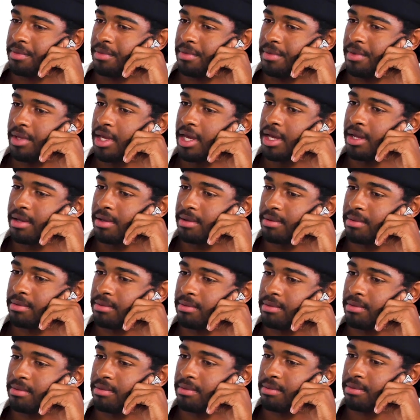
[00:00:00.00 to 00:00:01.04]
Yeah,
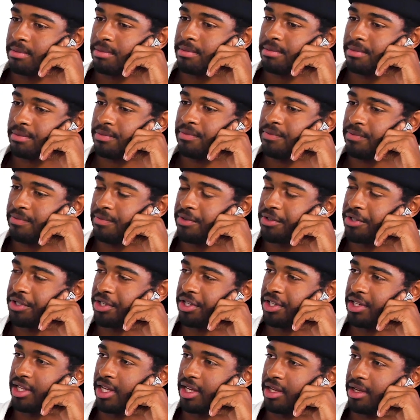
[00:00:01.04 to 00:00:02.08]
for
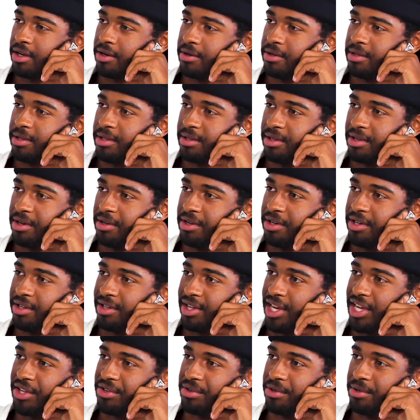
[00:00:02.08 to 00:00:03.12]
sure. Like going to
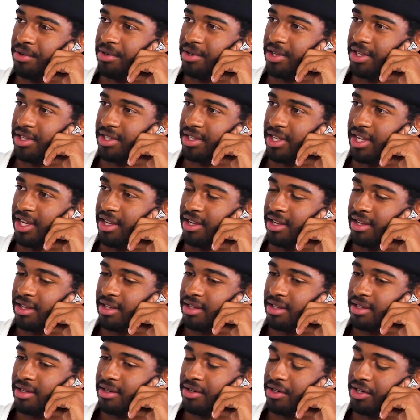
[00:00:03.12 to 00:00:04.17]
high school, because like,
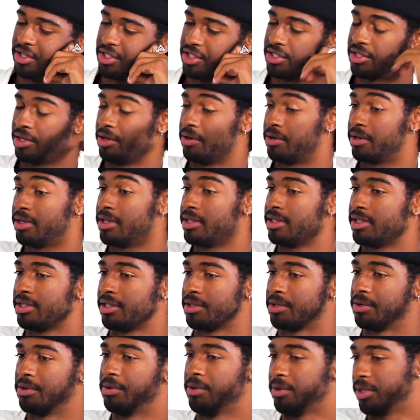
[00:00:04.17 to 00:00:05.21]
or just going to
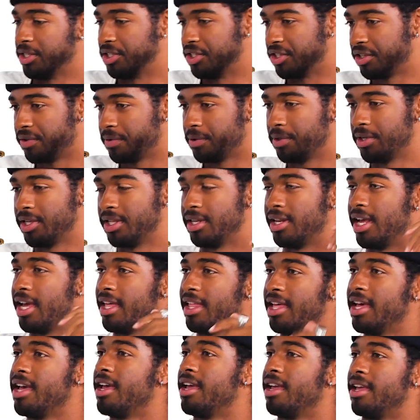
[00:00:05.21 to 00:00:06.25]
school in general in
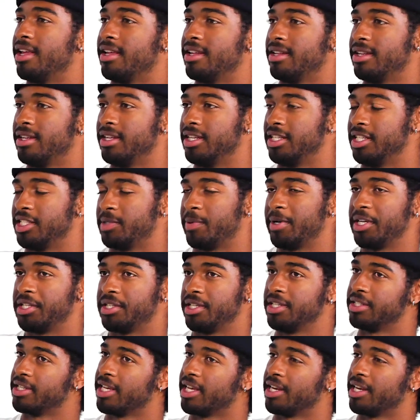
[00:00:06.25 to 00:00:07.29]
LA, and
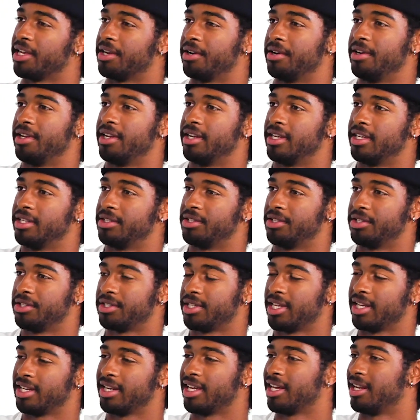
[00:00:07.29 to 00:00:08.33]
especially Santa Clarita, because there's
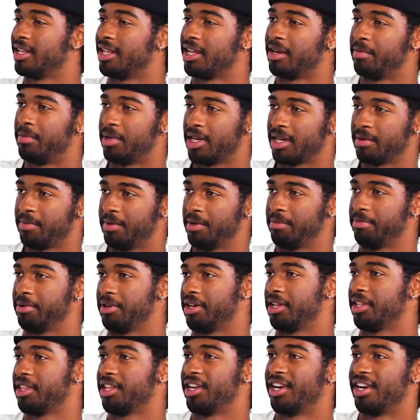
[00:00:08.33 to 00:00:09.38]
like not a lot of black people
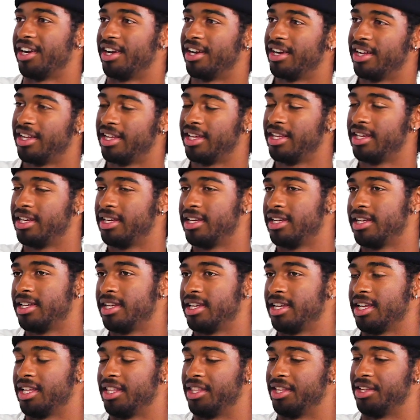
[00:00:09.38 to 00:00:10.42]
out there,
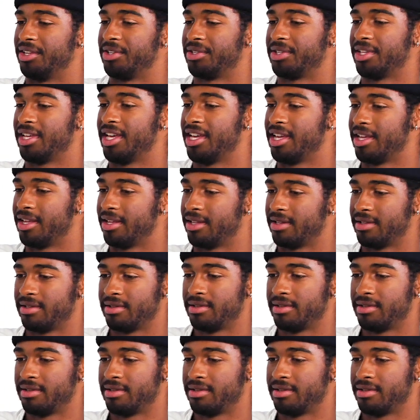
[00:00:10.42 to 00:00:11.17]
and just like